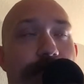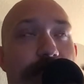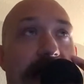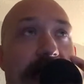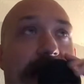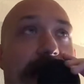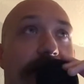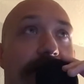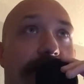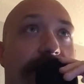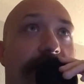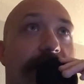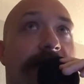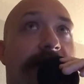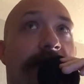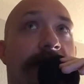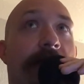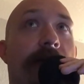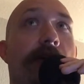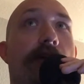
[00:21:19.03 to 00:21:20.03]
And I
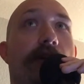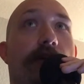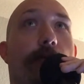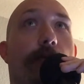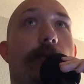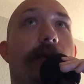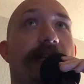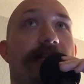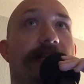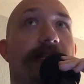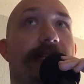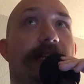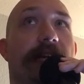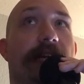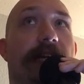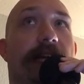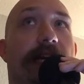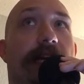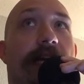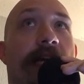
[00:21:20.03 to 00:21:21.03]
think we
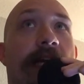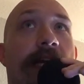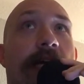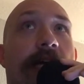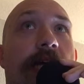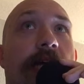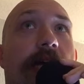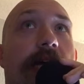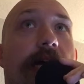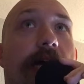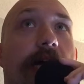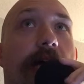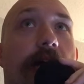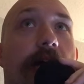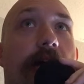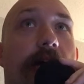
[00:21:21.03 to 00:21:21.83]
see a